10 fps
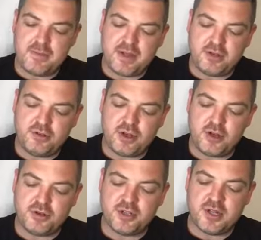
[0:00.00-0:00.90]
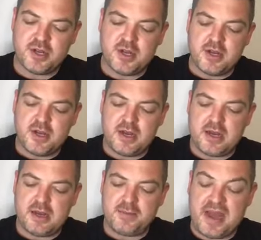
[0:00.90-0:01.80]
that don't
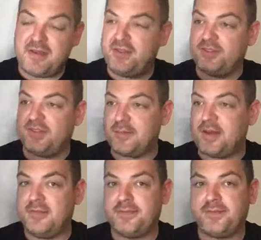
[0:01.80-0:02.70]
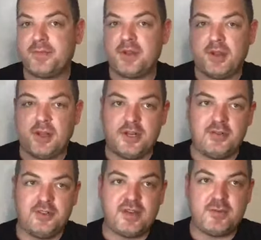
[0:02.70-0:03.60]
have this number, I'm going to
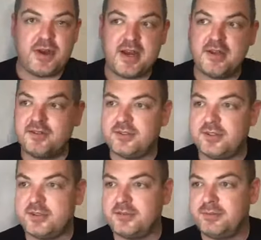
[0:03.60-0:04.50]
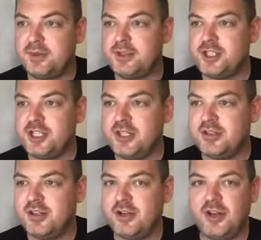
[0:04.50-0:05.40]
give this number out. It's the Birchie
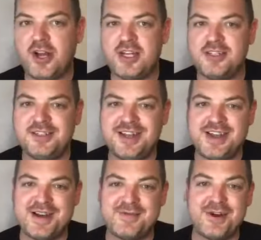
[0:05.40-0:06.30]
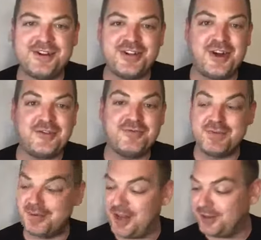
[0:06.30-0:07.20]
hotline. I don't
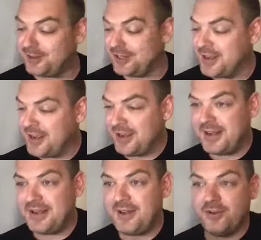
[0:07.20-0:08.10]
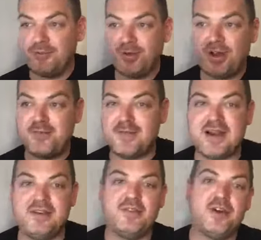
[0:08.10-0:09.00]
reply. I've got on my
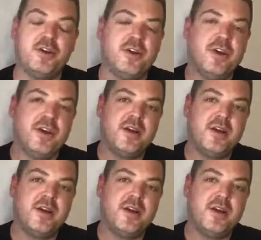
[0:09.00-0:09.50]
main phone